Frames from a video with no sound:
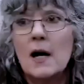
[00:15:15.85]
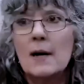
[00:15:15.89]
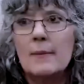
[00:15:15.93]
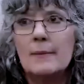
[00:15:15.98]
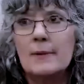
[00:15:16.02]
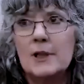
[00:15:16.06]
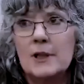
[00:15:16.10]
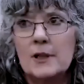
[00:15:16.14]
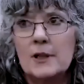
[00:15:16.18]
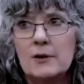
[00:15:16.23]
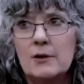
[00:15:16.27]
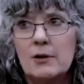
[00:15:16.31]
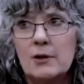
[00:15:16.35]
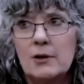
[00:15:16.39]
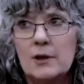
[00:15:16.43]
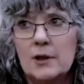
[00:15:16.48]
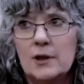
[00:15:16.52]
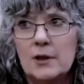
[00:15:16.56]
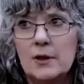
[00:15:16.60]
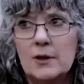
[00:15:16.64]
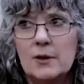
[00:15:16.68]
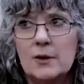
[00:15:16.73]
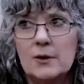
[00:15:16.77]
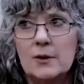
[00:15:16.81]
I mean, you could
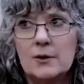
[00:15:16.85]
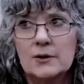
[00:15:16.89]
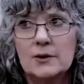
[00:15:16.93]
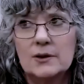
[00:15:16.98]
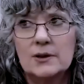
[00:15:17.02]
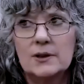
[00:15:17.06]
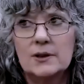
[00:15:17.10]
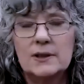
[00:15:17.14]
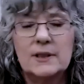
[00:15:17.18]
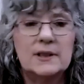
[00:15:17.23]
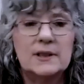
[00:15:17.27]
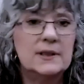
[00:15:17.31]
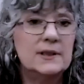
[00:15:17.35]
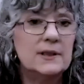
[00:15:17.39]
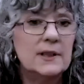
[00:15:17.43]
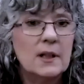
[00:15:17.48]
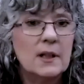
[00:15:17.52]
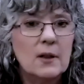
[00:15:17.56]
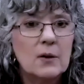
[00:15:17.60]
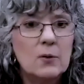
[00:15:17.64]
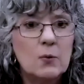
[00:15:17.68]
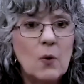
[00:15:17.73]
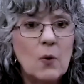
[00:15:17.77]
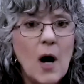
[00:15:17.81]
use
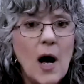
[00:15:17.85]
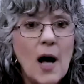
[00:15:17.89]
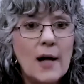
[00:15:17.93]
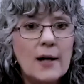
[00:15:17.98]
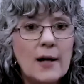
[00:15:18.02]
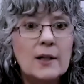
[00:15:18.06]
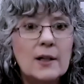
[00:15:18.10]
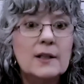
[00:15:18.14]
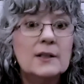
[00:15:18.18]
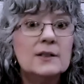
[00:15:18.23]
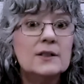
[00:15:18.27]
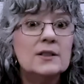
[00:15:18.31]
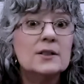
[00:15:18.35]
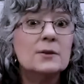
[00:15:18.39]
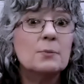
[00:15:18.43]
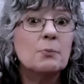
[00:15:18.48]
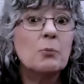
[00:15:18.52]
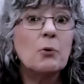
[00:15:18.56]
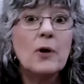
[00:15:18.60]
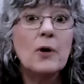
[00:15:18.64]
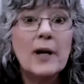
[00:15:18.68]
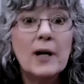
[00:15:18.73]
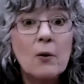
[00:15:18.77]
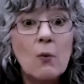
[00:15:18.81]
distilled water,
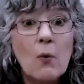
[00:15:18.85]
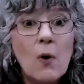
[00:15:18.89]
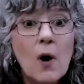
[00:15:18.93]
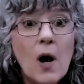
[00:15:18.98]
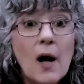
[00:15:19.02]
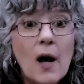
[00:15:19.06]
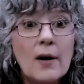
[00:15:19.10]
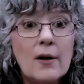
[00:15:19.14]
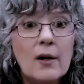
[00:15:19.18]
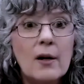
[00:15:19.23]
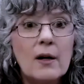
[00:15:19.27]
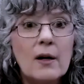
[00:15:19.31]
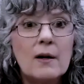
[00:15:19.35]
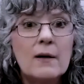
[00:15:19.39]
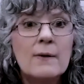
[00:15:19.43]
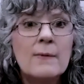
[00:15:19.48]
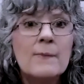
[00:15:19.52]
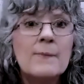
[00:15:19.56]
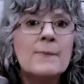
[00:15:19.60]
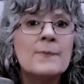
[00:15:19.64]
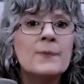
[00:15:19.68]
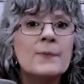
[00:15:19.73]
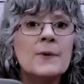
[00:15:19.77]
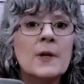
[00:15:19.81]
spring water,
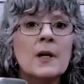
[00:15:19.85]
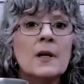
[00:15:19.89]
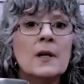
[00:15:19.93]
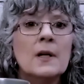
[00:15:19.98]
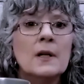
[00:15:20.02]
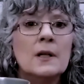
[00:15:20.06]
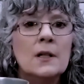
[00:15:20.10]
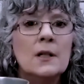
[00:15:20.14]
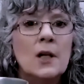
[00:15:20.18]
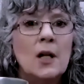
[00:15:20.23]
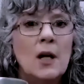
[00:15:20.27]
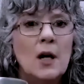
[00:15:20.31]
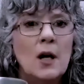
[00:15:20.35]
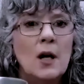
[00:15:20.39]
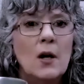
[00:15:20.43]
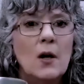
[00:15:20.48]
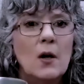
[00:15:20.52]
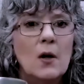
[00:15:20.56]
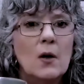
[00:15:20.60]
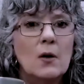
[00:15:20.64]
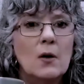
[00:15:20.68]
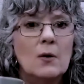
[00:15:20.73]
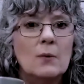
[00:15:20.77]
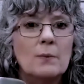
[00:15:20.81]

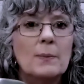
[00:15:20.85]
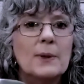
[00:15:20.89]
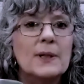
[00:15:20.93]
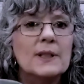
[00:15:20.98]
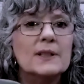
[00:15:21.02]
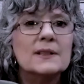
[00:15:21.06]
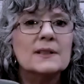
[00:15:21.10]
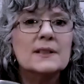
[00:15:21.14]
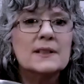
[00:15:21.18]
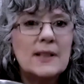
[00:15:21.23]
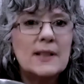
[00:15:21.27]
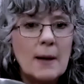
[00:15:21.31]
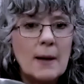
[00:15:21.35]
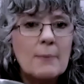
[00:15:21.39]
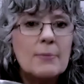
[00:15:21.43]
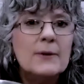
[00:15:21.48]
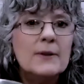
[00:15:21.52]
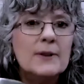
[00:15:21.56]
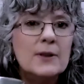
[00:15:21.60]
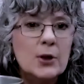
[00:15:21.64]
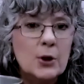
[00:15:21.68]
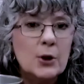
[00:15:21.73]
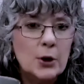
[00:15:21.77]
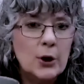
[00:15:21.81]
but some
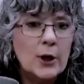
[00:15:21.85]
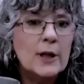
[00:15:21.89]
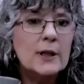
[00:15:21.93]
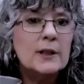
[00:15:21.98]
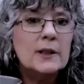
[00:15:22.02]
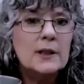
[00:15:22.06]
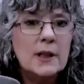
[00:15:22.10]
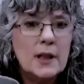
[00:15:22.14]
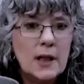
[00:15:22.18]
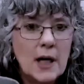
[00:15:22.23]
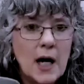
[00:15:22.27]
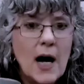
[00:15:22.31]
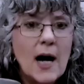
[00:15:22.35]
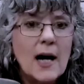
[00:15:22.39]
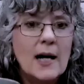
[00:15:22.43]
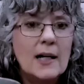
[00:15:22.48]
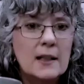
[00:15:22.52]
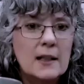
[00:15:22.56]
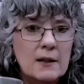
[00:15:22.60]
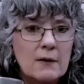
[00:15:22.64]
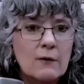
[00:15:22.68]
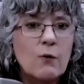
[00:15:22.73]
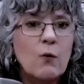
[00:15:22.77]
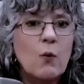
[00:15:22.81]
good
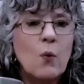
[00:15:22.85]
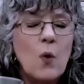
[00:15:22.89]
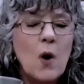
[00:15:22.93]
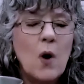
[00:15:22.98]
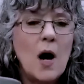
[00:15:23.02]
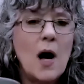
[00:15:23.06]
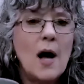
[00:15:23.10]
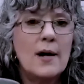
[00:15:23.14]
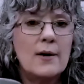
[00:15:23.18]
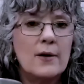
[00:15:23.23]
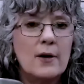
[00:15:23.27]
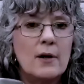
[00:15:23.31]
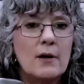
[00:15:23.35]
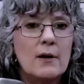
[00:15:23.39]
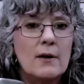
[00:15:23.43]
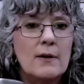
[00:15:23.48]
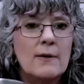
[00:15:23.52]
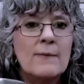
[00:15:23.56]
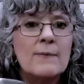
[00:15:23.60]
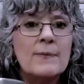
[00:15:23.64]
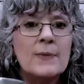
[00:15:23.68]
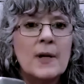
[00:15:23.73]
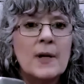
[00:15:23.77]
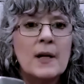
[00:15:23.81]
kind of
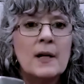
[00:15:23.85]
water.